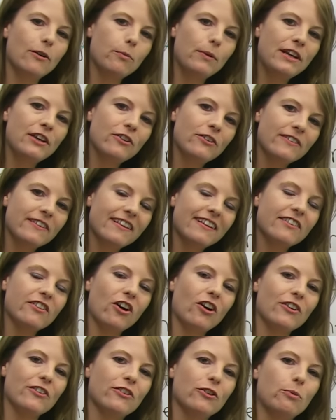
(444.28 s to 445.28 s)
We use this
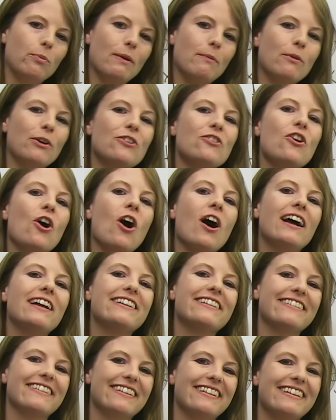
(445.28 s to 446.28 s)
also when we're
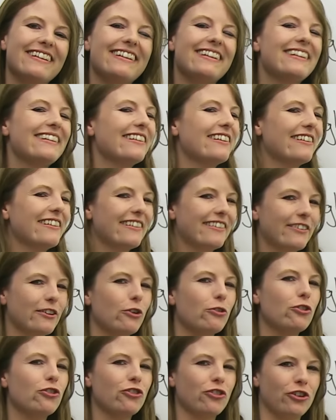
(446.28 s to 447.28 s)
not
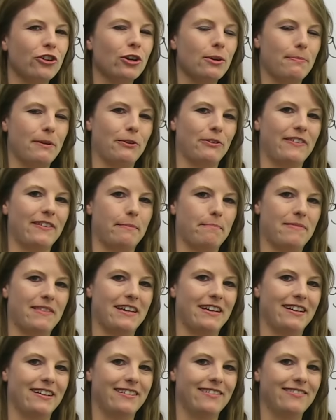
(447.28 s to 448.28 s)
so sure about
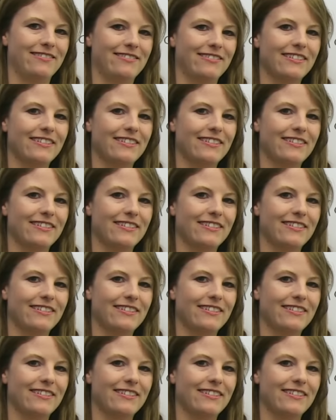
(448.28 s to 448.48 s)
something.